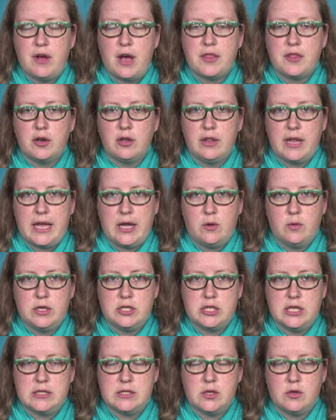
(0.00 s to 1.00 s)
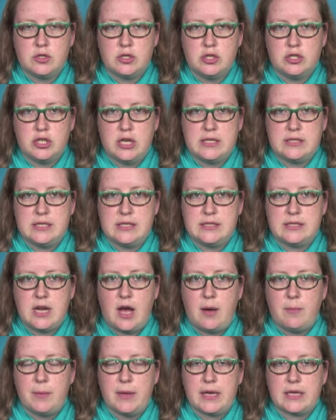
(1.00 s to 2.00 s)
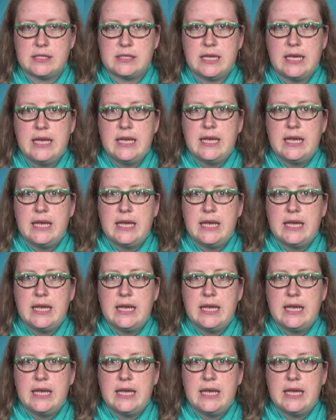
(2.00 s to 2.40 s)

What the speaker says: other language and social justice topics,